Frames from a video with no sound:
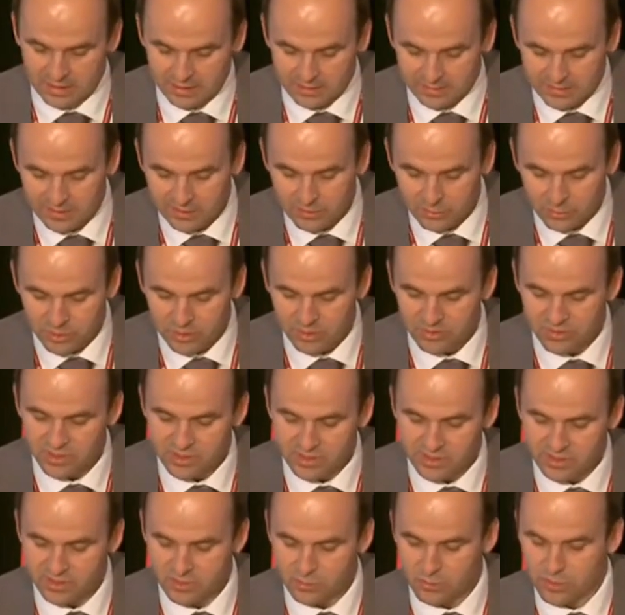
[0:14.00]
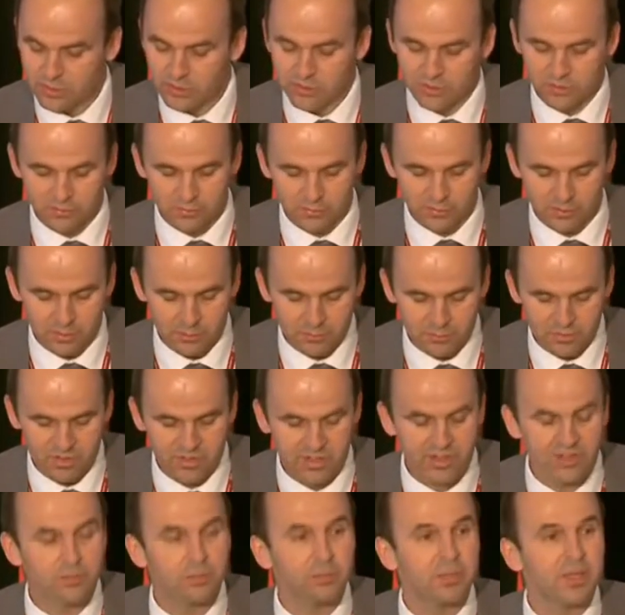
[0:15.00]
Networks in its various forms
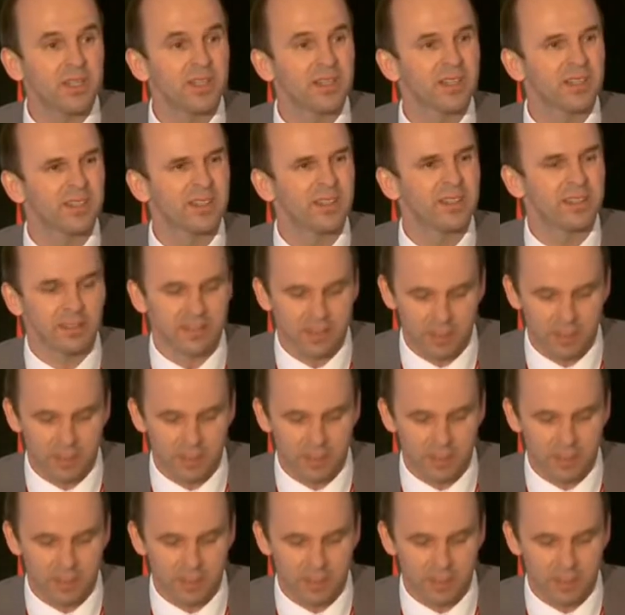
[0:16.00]
has been a